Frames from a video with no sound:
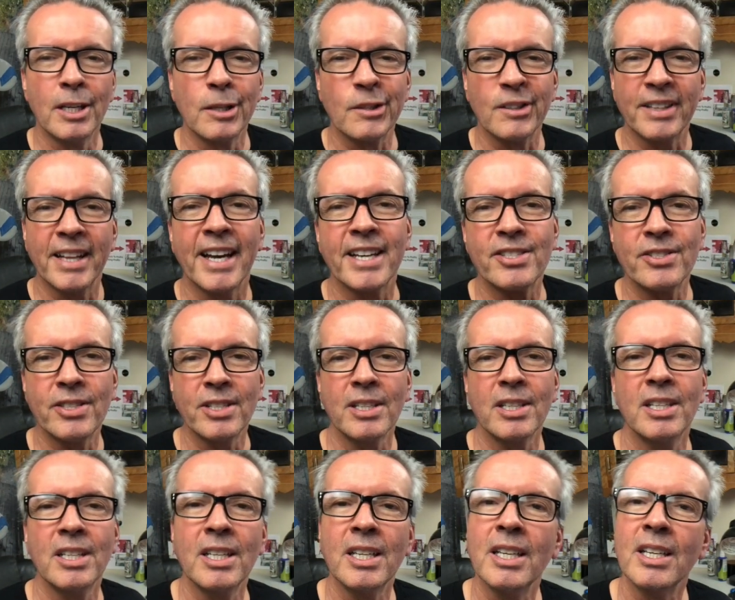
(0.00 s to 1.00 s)
The last thing
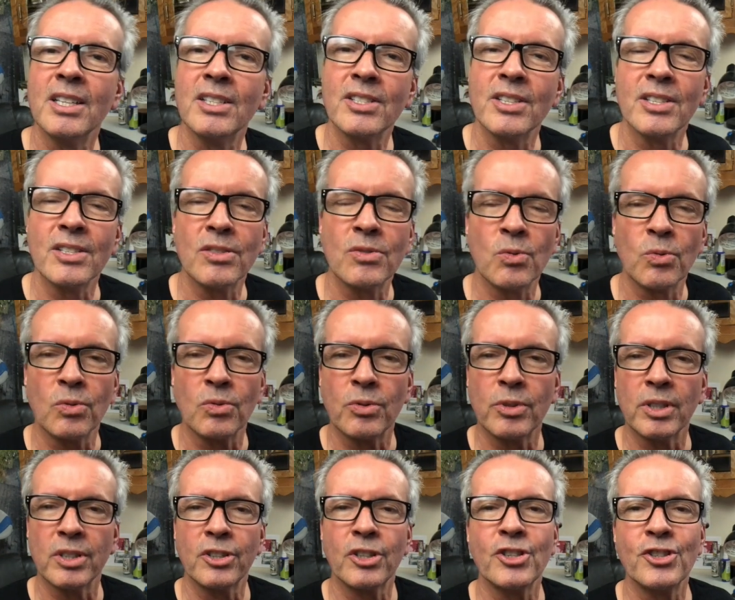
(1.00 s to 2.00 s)
you need is this
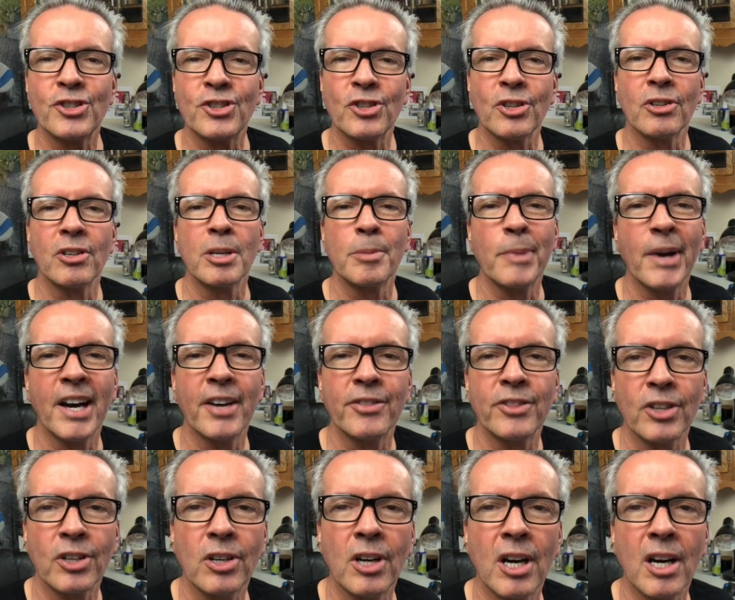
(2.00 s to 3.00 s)
real concern about
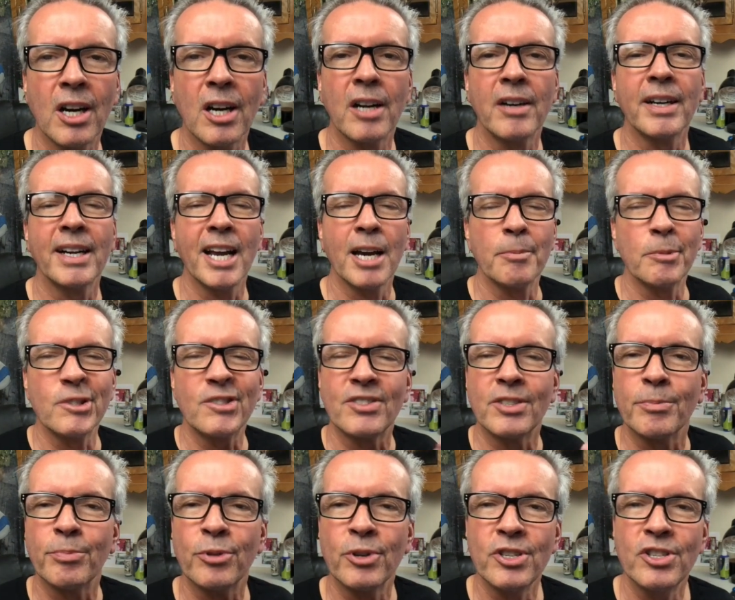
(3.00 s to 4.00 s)
the car and how much
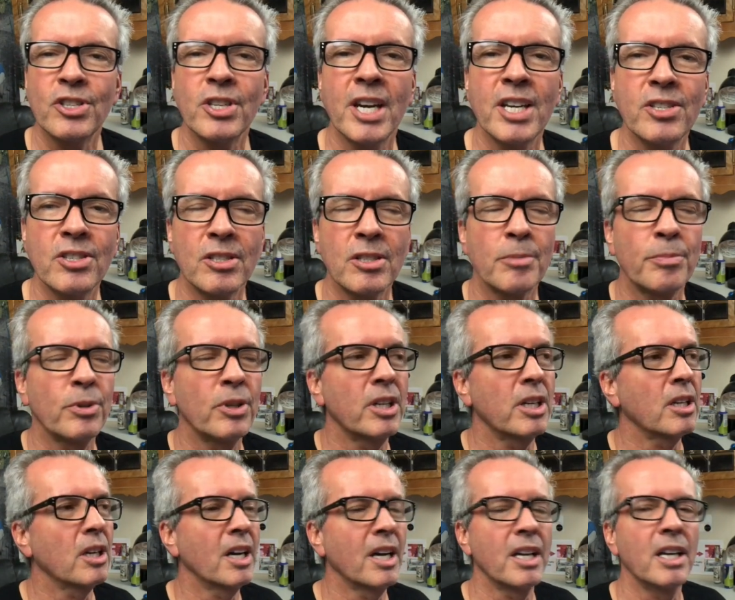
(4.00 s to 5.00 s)
depreciation you're
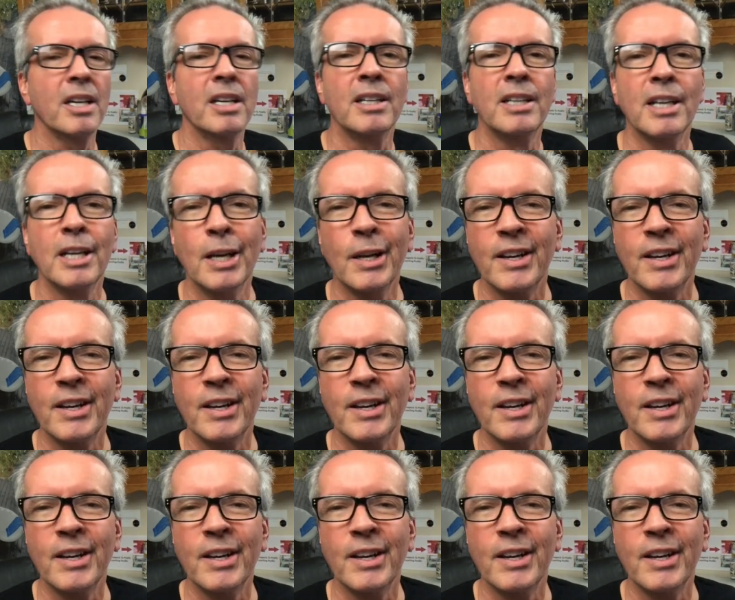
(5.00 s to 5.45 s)
putting on it